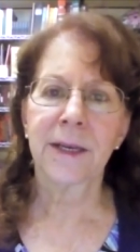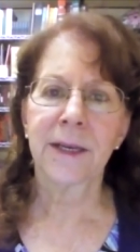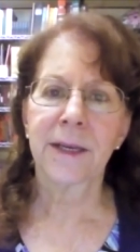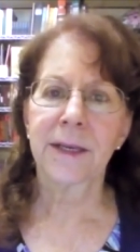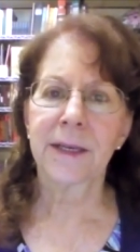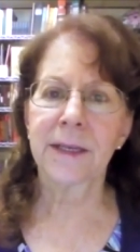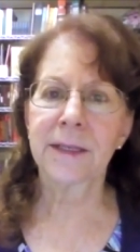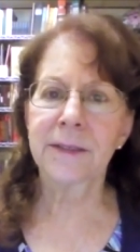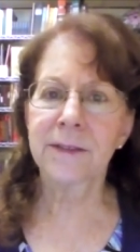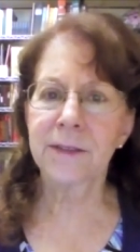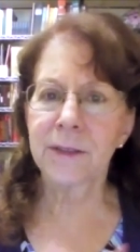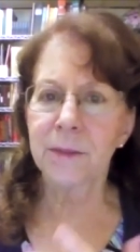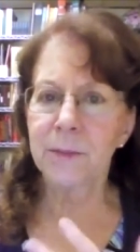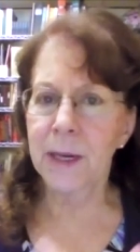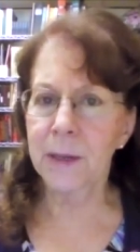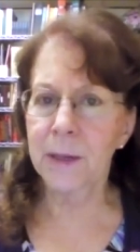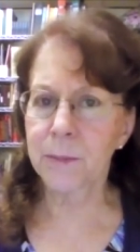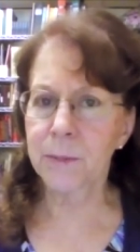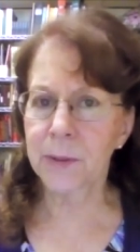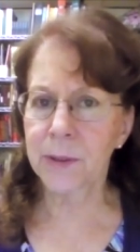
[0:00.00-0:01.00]
It's
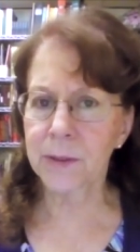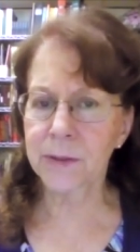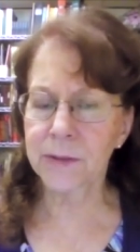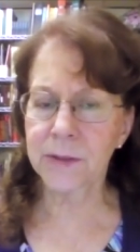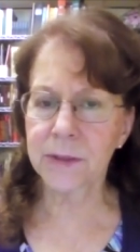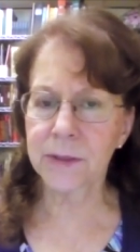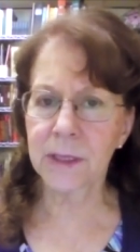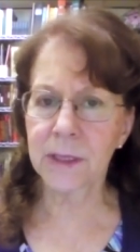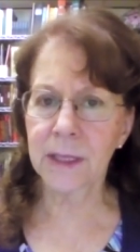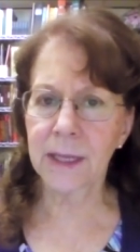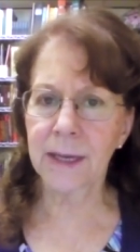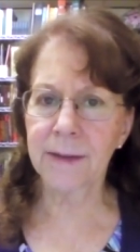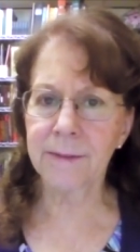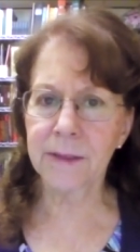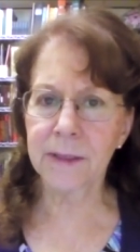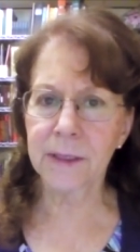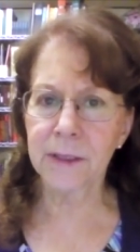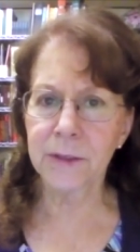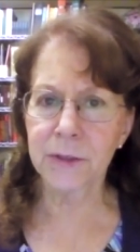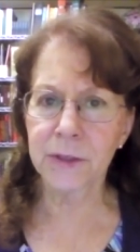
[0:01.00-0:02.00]
about personal
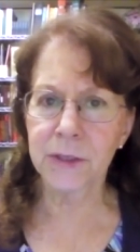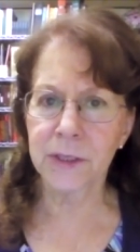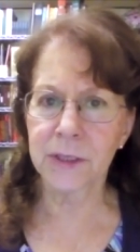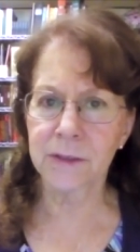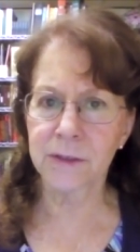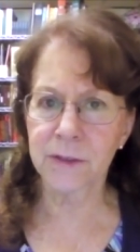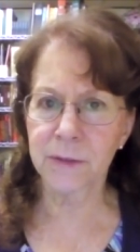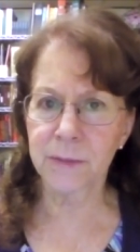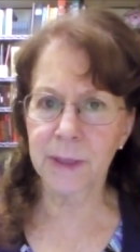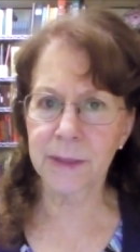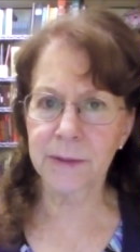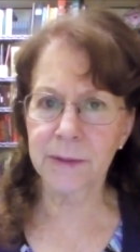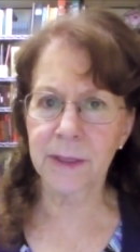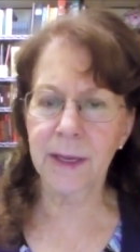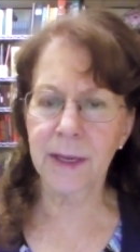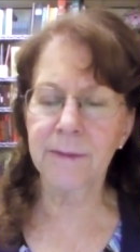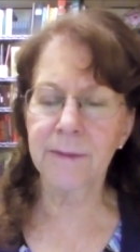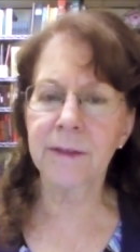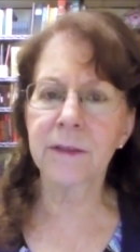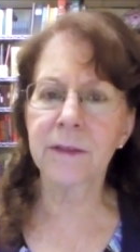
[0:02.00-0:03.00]
evolution, it's about
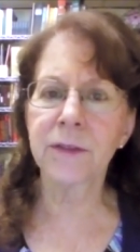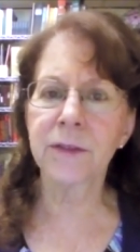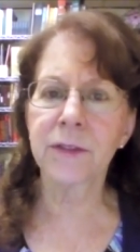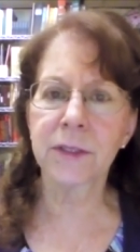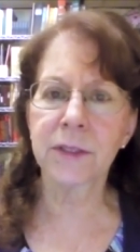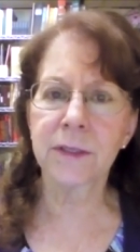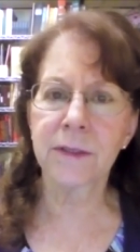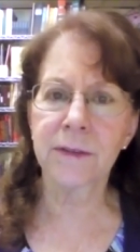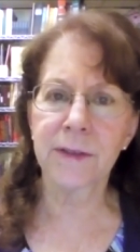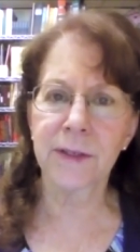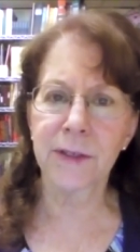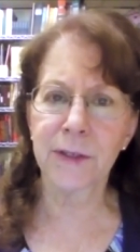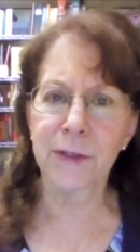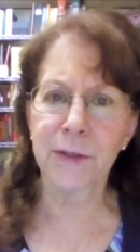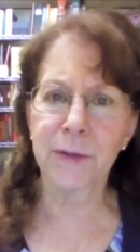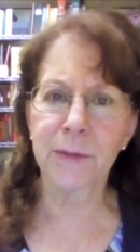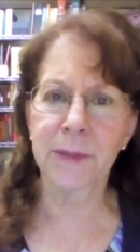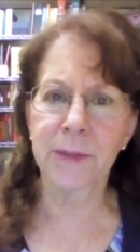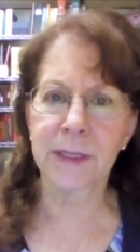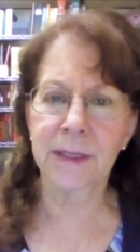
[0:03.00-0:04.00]
the evolution of the
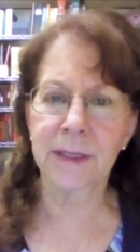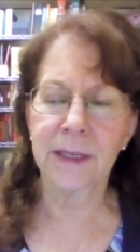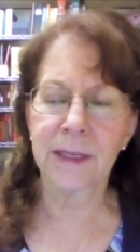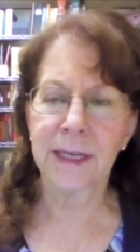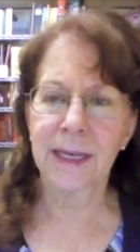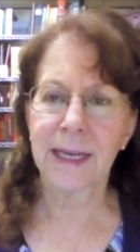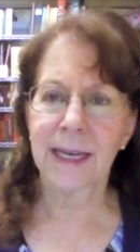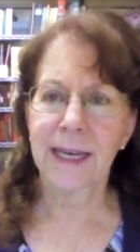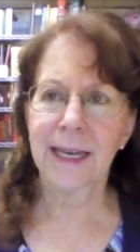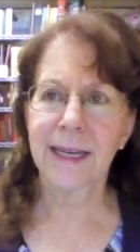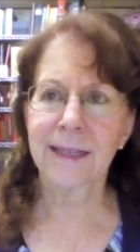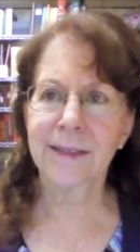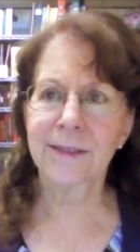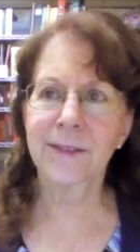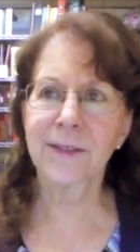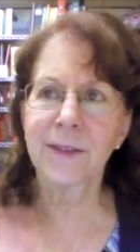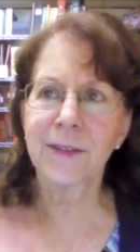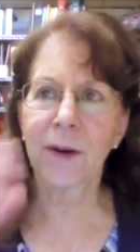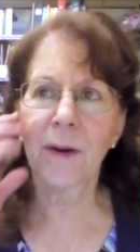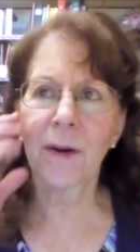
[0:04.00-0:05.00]
human. And
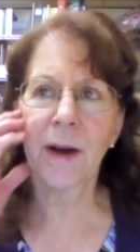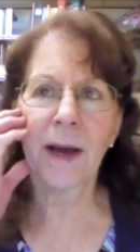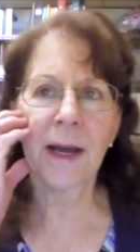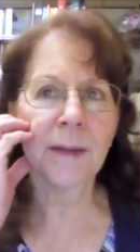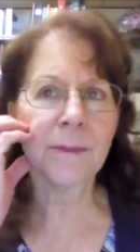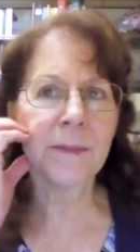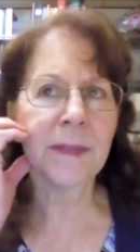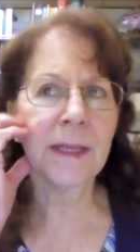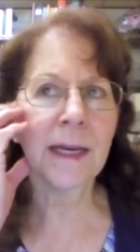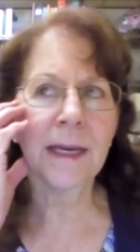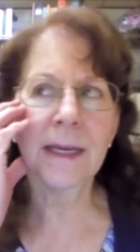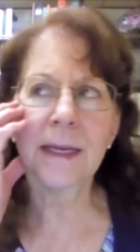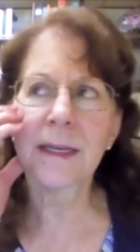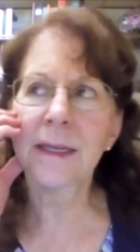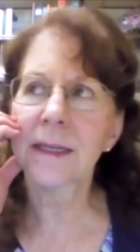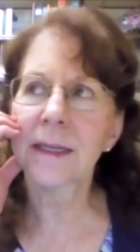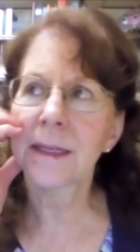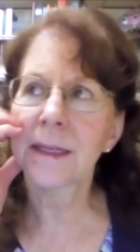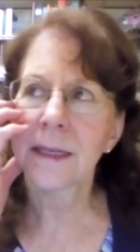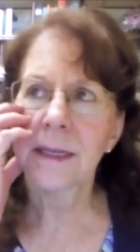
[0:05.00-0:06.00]
so I'm
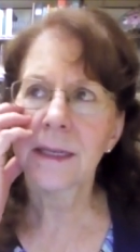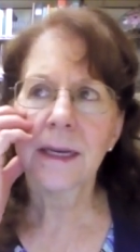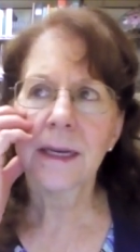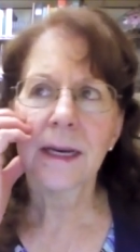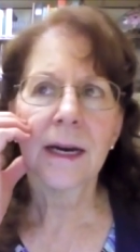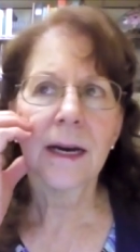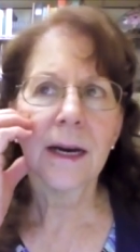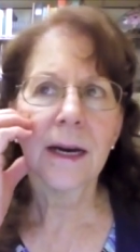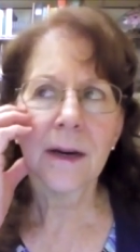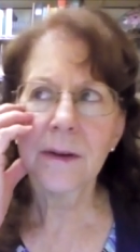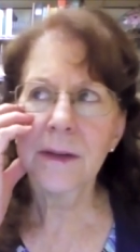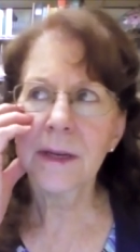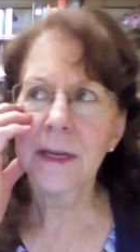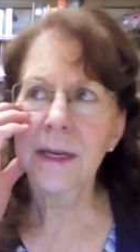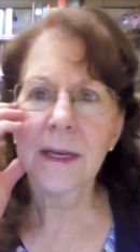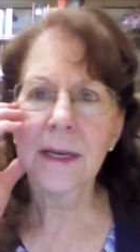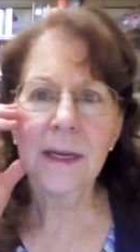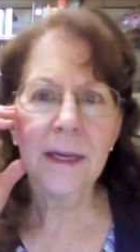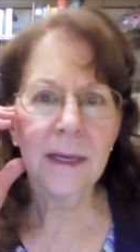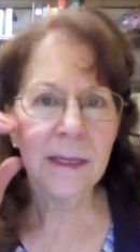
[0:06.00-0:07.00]
like,
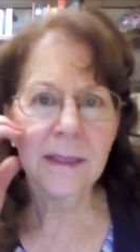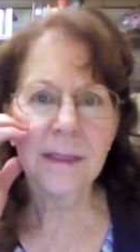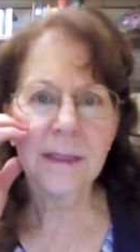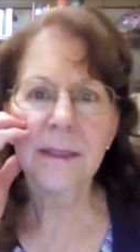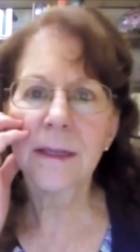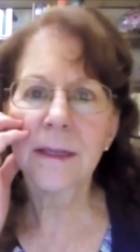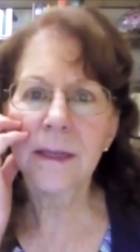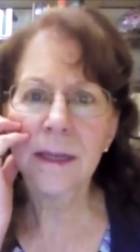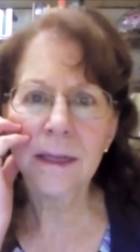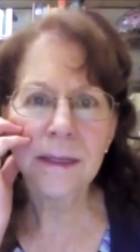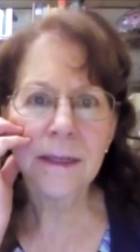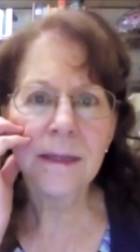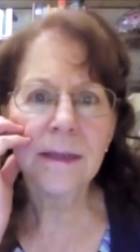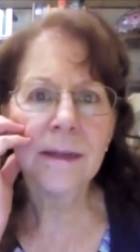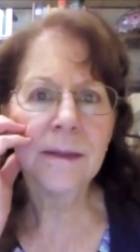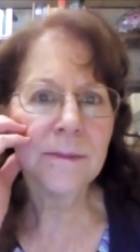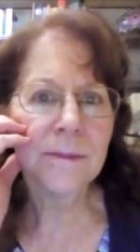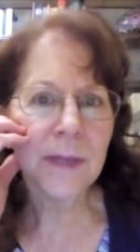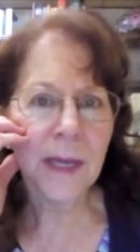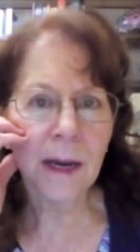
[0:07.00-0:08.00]
okay,
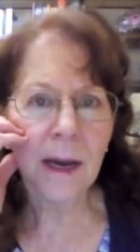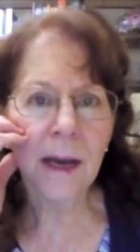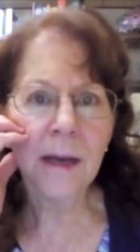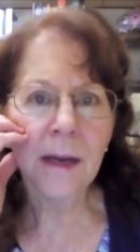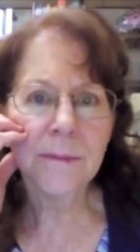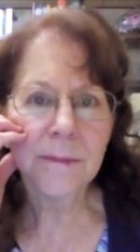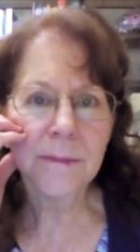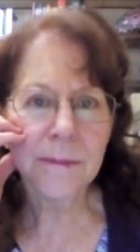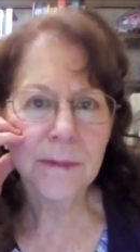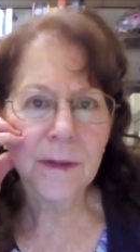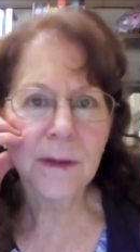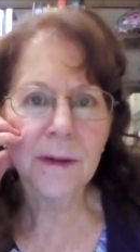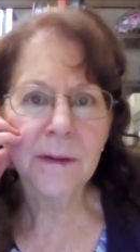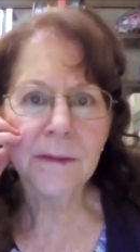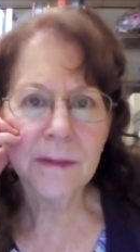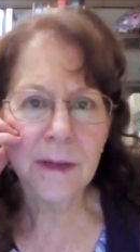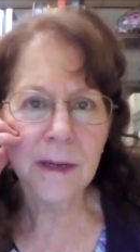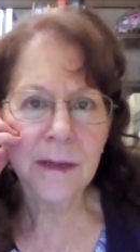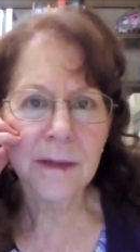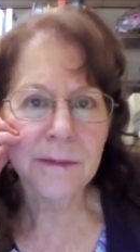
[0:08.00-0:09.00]
um, yeah,
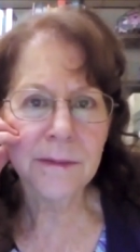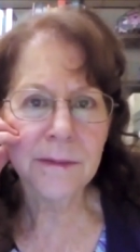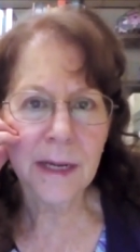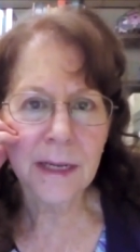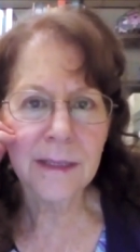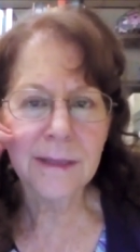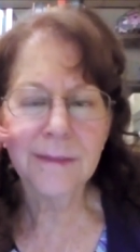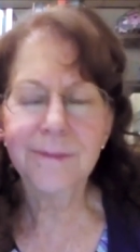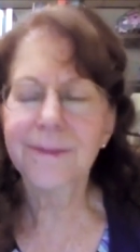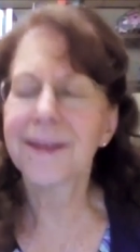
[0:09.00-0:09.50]
all, all right.